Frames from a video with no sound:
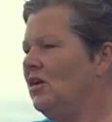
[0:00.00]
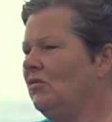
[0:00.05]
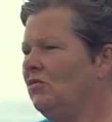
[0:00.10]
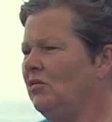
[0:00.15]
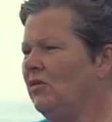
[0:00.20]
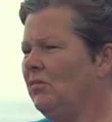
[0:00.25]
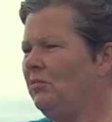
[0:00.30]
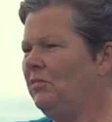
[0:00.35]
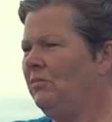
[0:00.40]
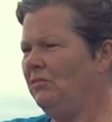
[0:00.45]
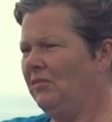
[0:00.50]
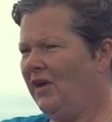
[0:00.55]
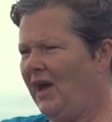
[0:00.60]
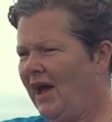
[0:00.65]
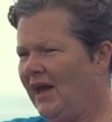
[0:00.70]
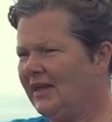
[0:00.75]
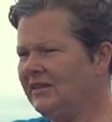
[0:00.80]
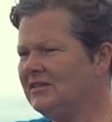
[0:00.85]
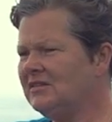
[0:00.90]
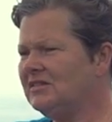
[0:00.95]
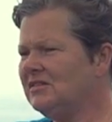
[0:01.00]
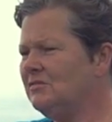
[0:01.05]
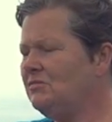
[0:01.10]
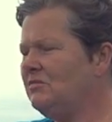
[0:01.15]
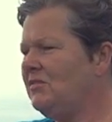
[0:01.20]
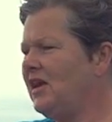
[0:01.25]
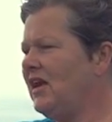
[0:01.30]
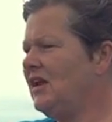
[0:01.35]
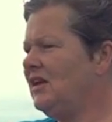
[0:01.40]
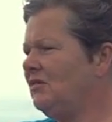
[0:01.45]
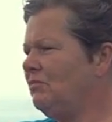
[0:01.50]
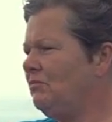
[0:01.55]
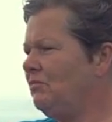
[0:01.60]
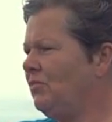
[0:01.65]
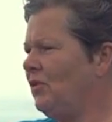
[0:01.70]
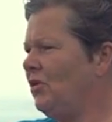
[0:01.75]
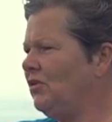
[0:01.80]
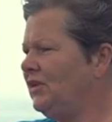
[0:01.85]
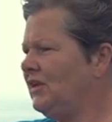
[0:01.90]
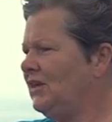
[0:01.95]
were handsome men and
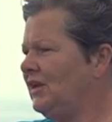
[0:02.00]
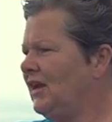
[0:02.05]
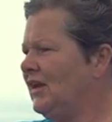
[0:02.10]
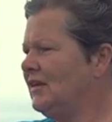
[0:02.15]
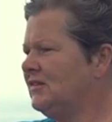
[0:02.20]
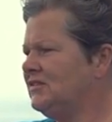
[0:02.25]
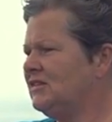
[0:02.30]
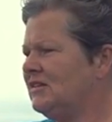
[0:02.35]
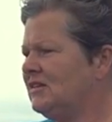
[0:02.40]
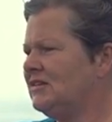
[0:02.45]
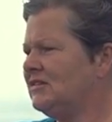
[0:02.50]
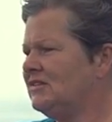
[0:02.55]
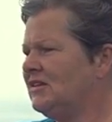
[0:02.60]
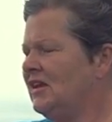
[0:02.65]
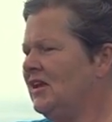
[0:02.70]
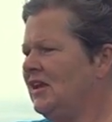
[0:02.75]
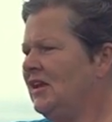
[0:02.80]
bonny lassies.